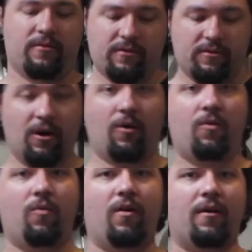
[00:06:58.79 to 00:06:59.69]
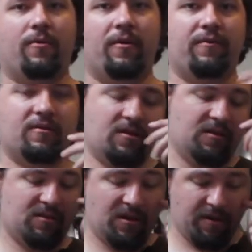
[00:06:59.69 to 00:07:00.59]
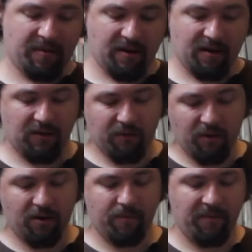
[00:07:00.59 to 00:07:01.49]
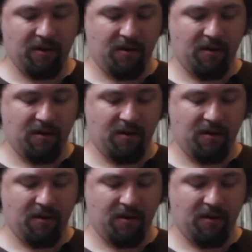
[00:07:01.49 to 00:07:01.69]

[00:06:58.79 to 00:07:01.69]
So, why are we resting the steak, you might ask? Well,